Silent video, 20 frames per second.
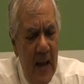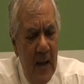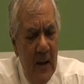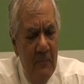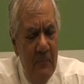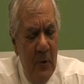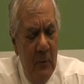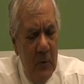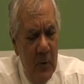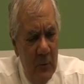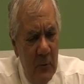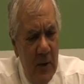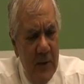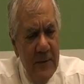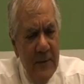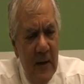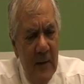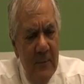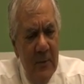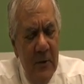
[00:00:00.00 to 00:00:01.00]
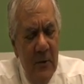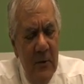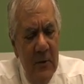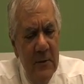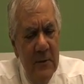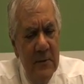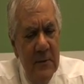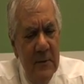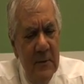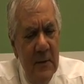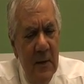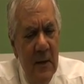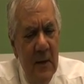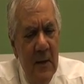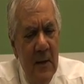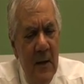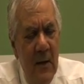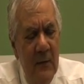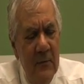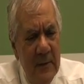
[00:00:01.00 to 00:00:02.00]
But we went there because
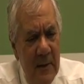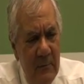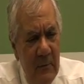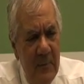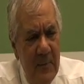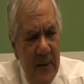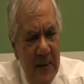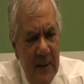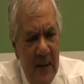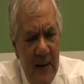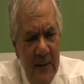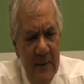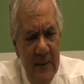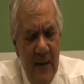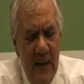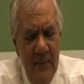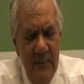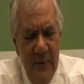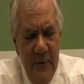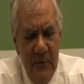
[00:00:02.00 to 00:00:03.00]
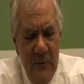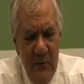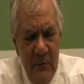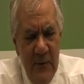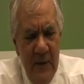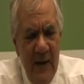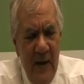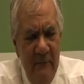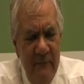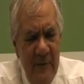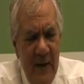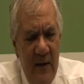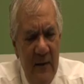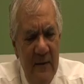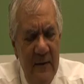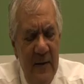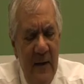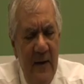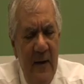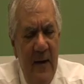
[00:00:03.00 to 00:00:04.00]
Osama bin Laden had been using
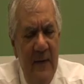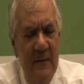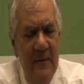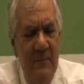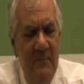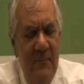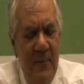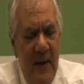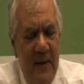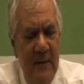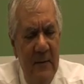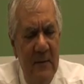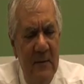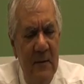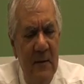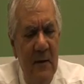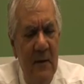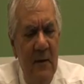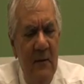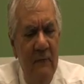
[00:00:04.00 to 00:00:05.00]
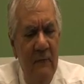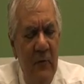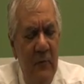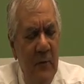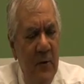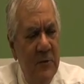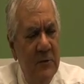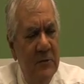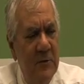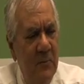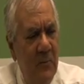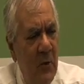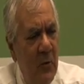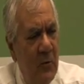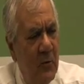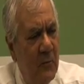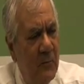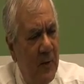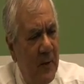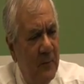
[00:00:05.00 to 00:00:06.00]
Afghanistan as a base from which to
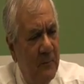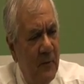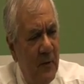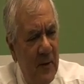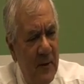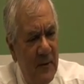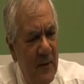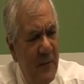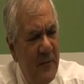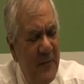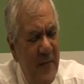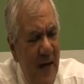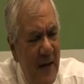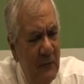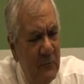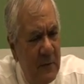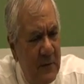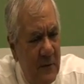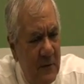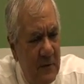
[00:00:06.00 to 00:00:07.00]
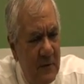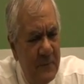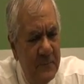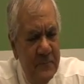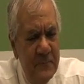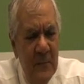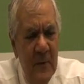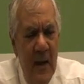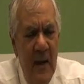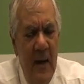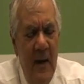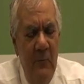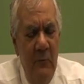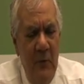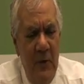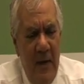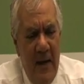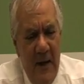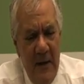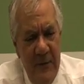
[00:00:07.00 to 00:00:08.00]
murder people in the thousands. And
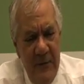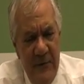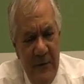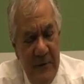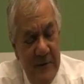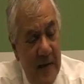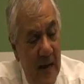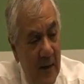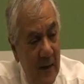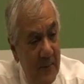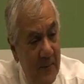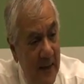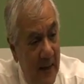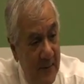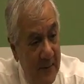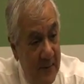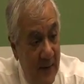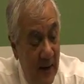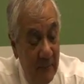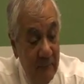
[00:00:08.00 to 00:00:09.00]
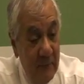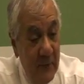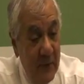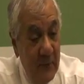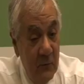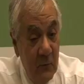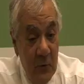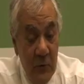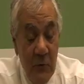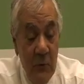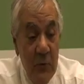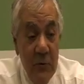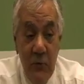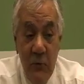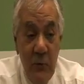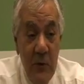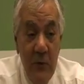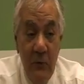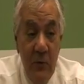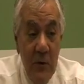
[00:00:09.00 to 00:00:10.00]
we asked the Taliban government, with which
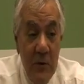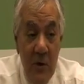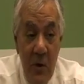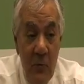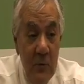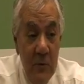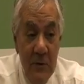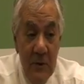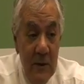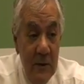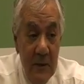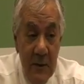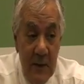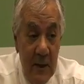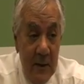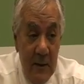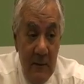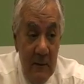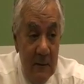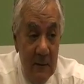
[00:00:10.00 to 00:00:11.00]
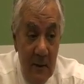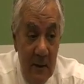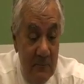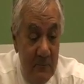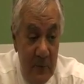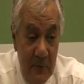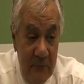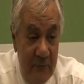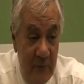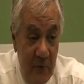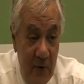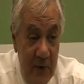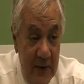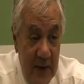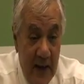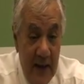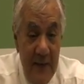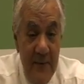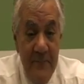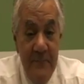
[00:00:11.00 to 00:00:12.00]
we were coexisting before
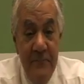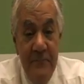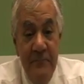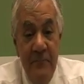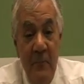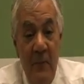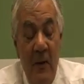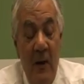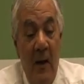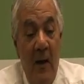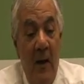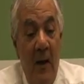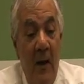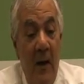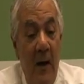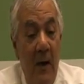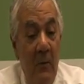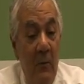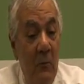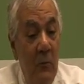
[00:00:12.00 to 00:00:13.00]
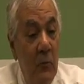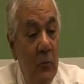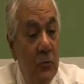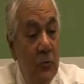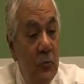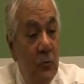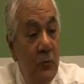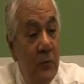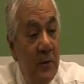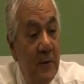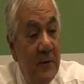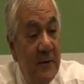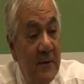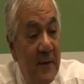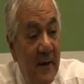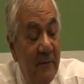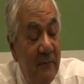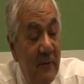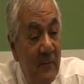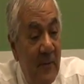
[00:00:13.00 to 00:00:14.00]
that, would you please
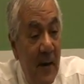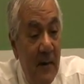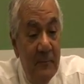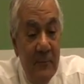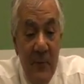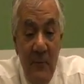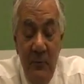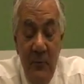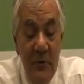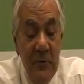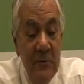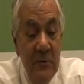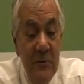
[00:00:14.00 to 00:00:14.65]
give him up? The Bush